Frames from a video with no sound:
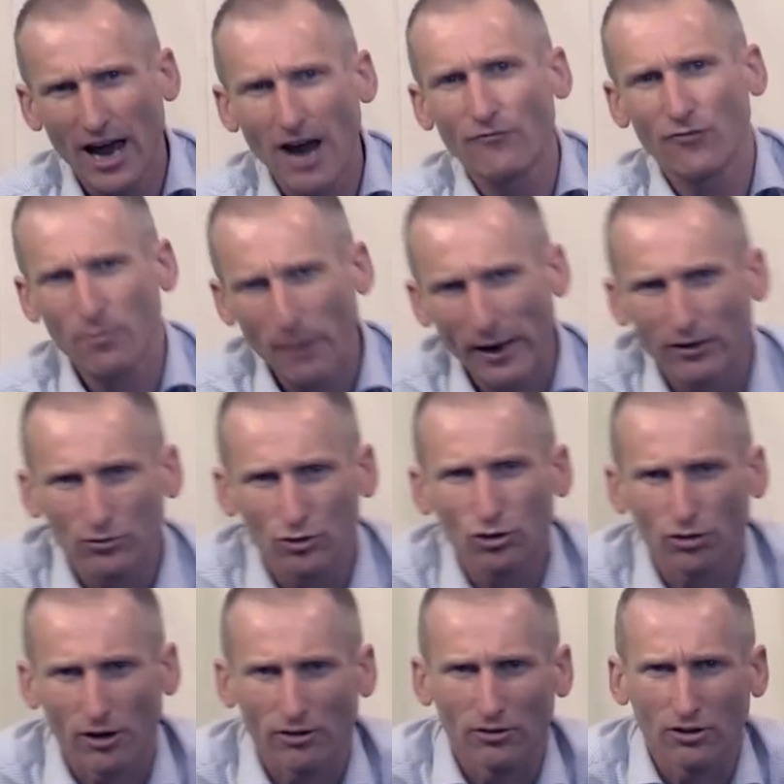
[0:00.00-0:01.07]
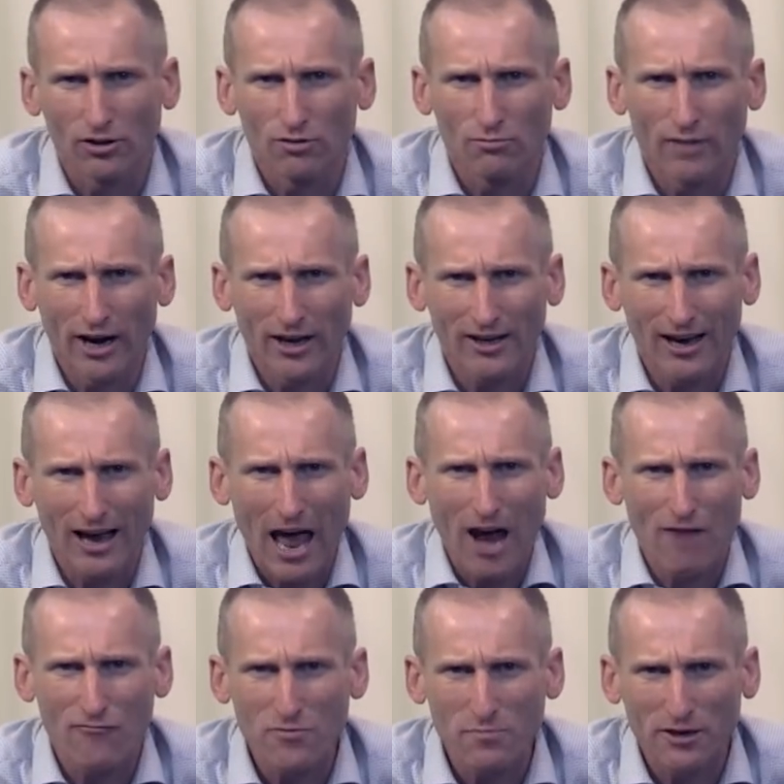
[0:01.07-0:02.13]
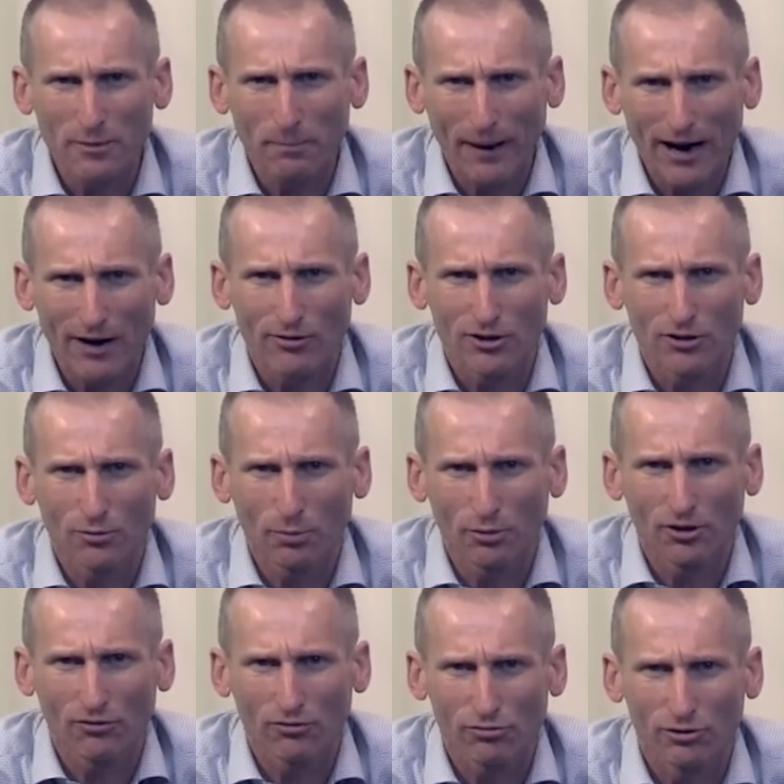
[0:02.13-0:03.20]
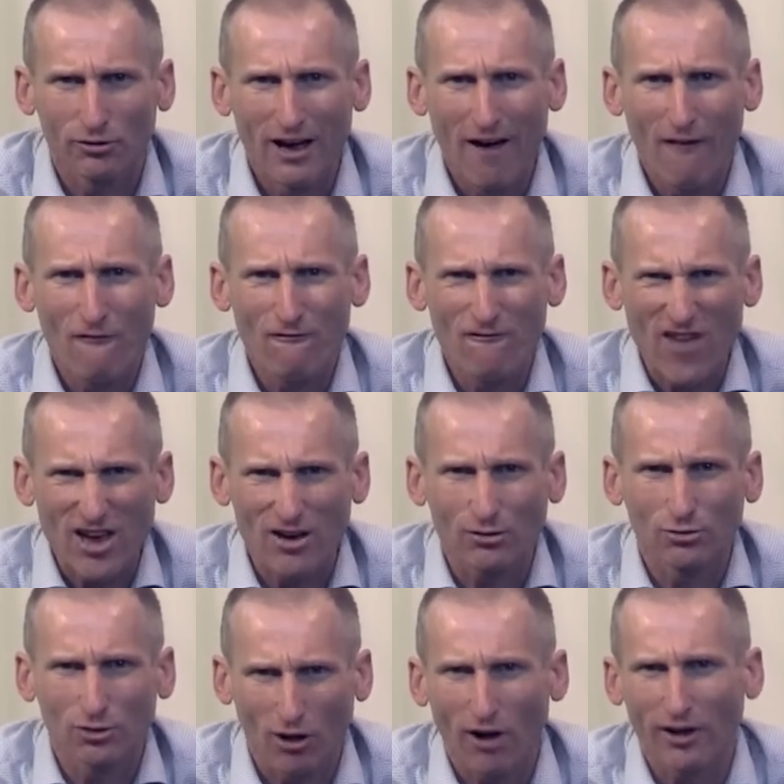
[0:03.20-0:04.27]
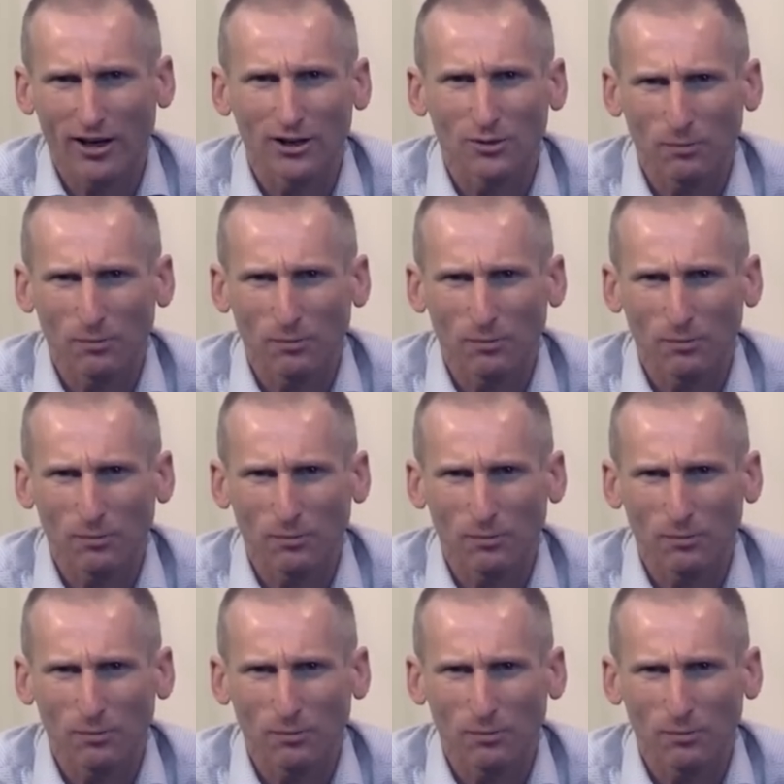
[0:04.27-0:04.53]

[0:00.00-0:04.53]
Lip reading: every pedal stroke that you make, every bit of power you're putting through feels like it's